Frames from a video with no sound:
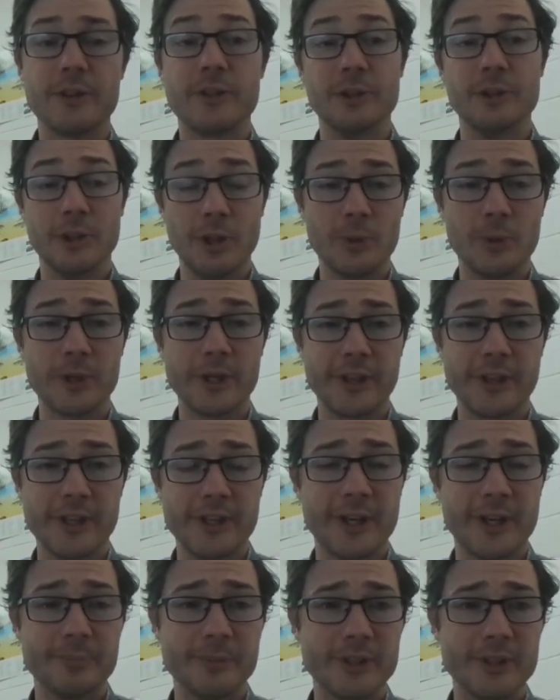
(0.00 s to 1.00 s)
The lower to the
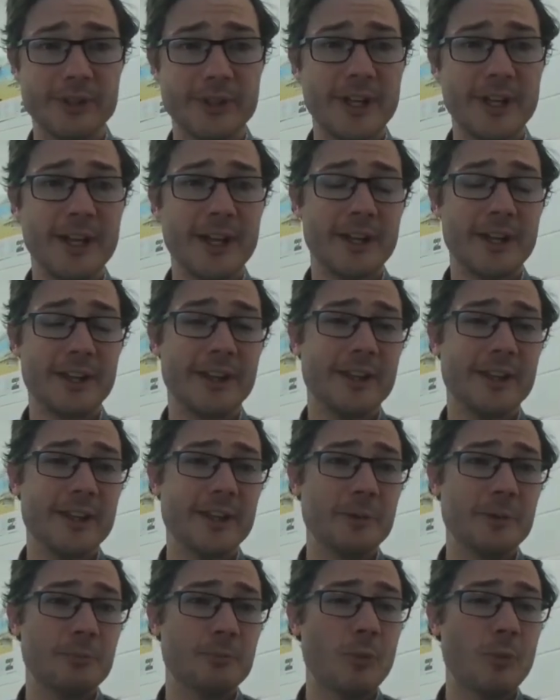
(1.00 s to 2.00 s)
number,
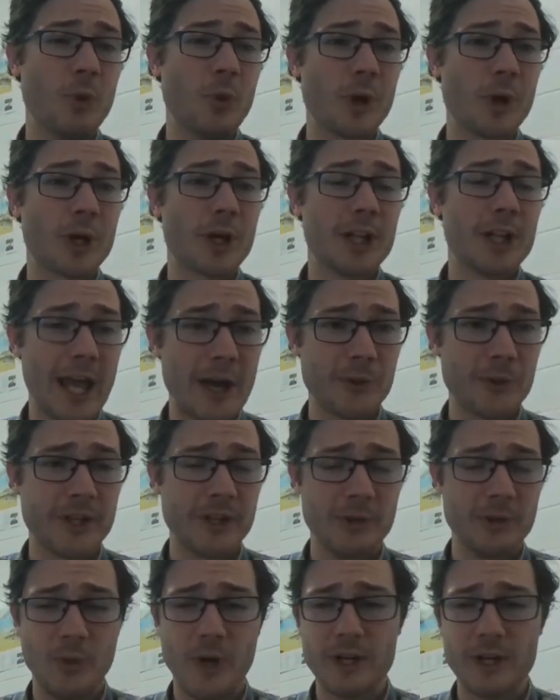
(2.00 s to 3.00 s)
the more cloudy
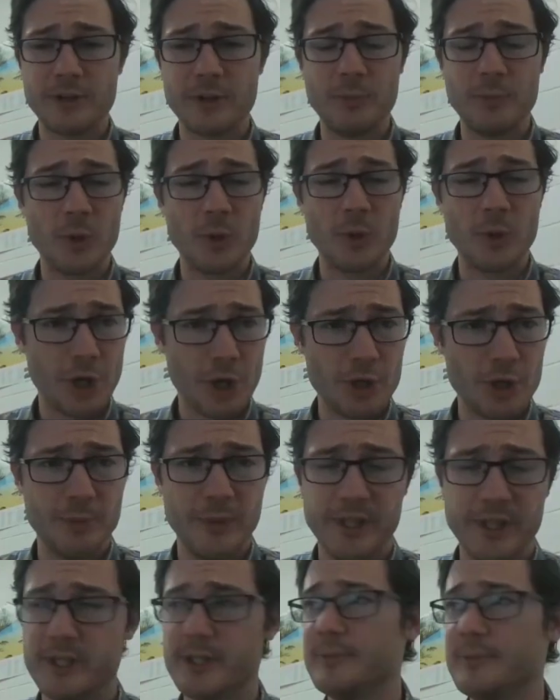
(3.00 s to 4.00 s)
the water, the more
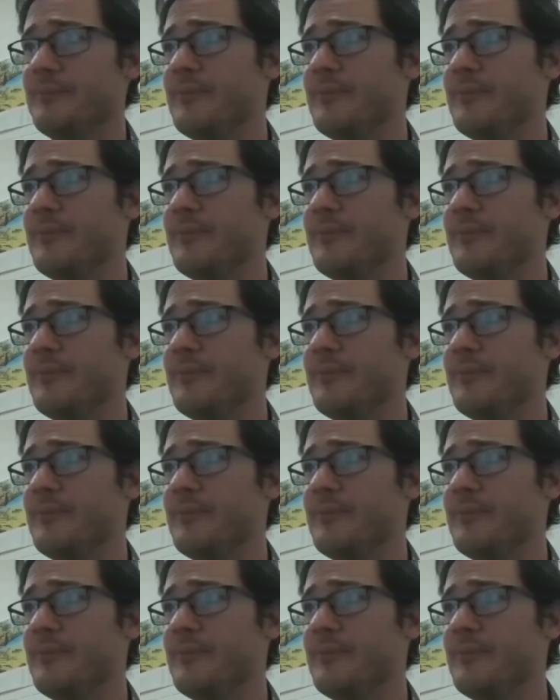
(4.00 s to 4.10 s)
turbid.